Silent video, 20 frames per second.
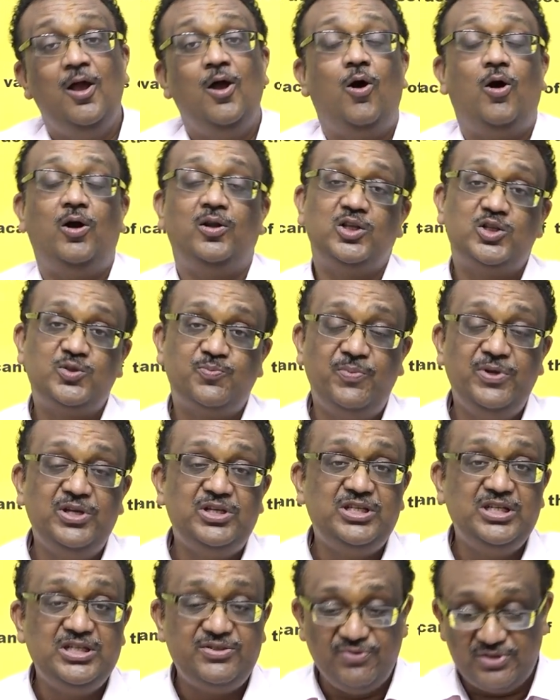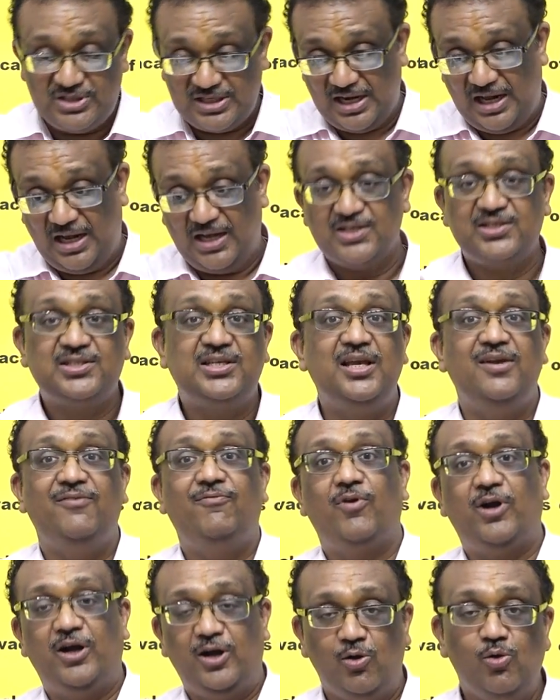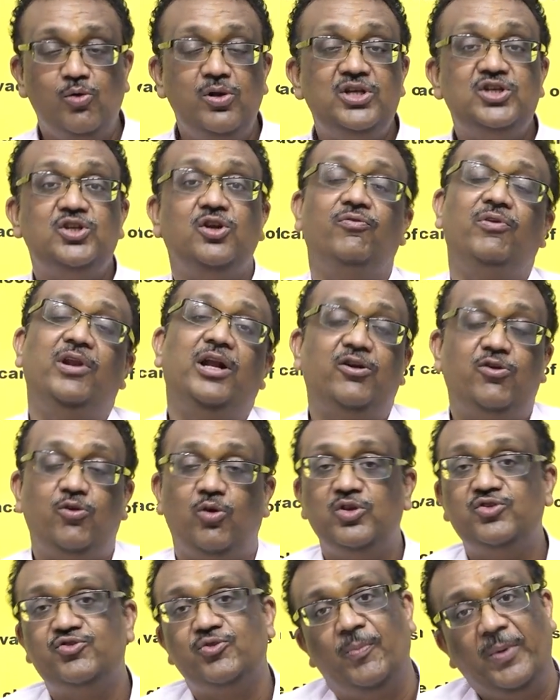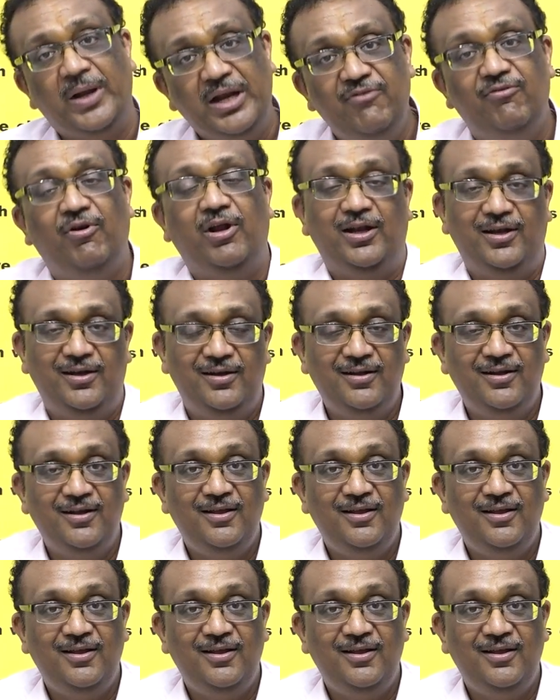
or the species which are asking for a donation of electrons from anyone.